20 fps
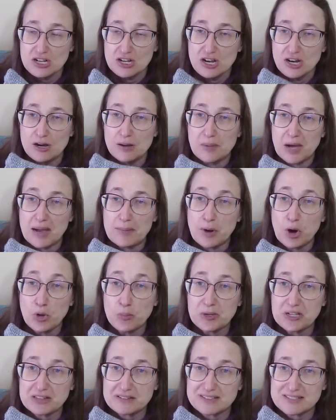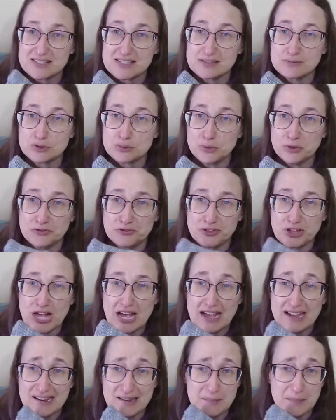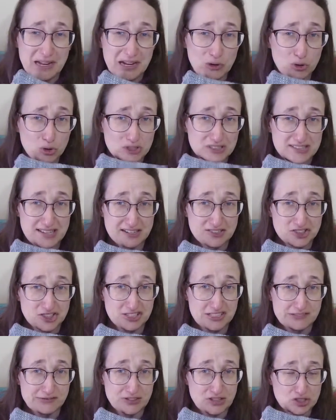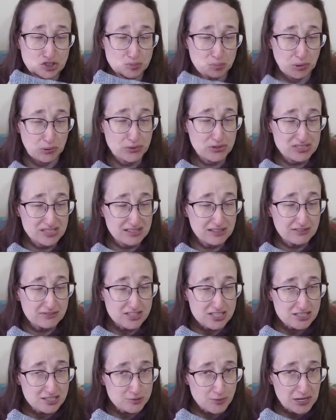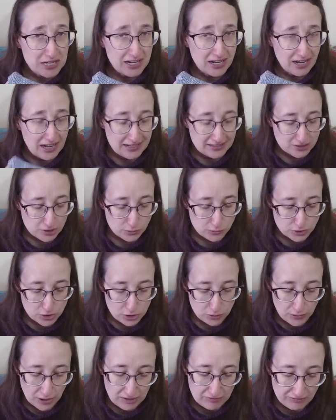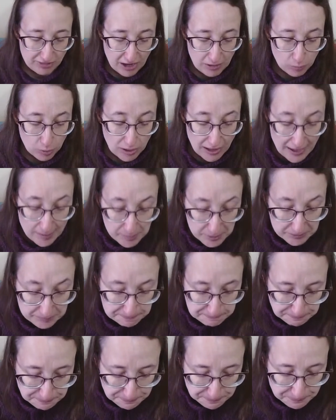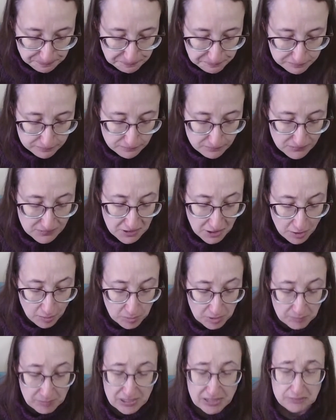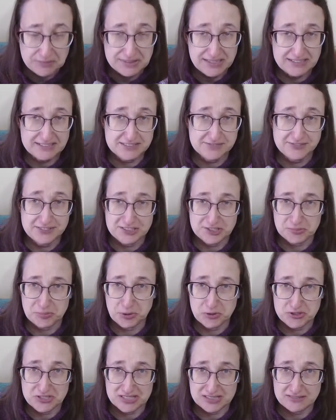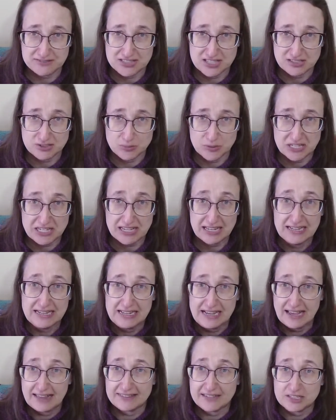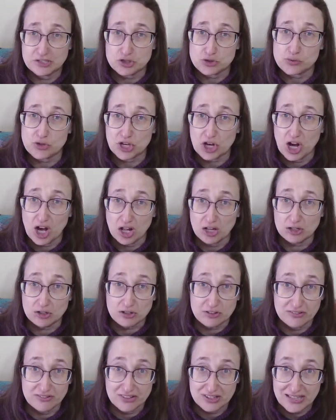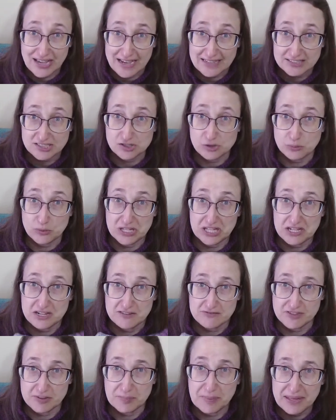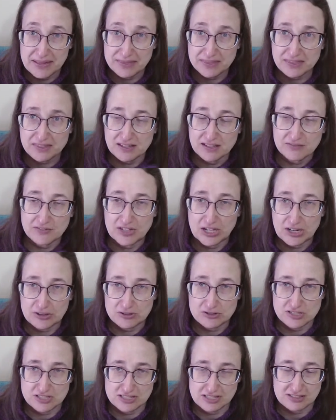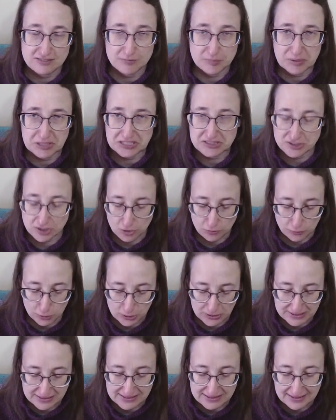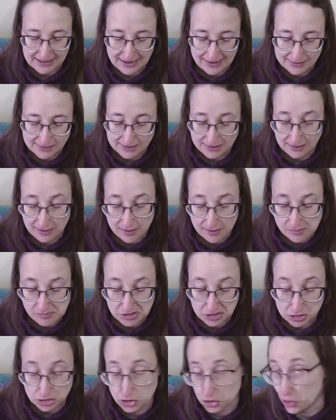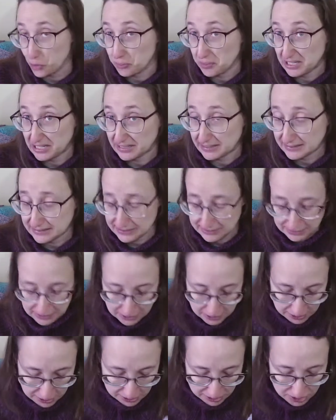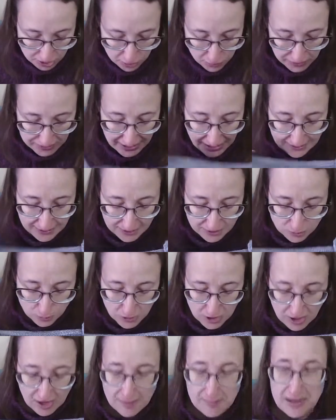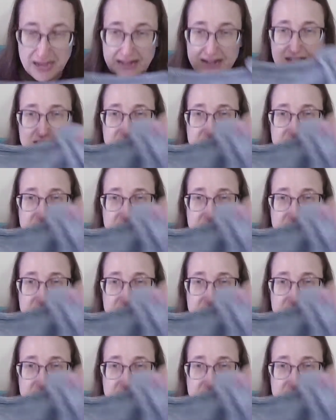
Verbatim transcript: I'm hoping the sleeves will fly. My goal is actually to finish both sleeves this week. I don't know if that will happen. But I would like to finish both sleeves this week and then do the collar the last week of the month. If another sleeve bleeds over into that, so be it. So that is where I'm at. I